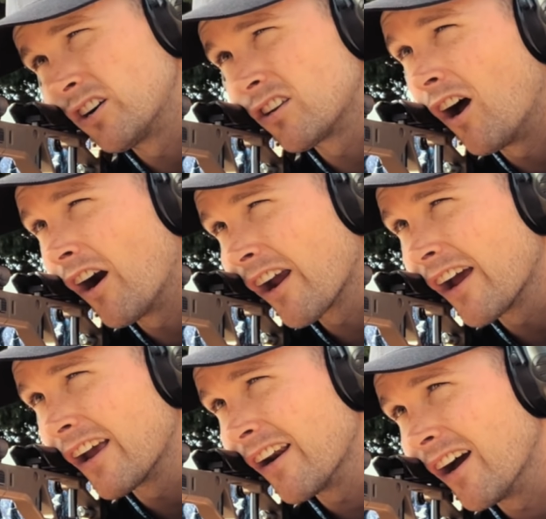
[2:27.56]

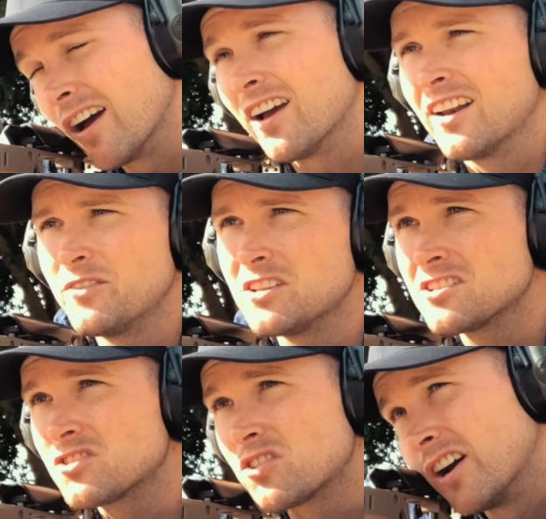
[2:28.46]
target. Uh, let me
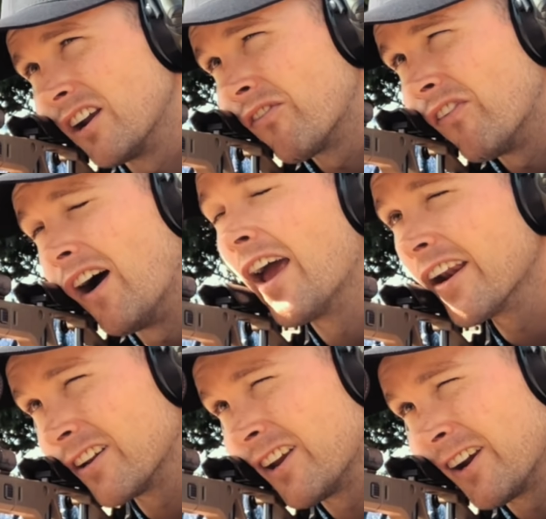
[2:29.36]
just try and find
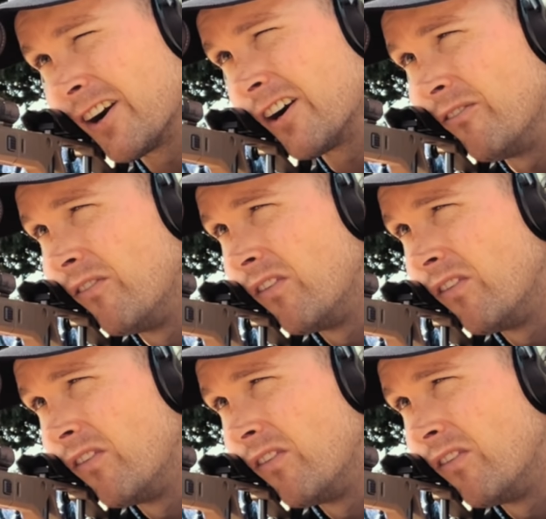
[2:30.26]
it here.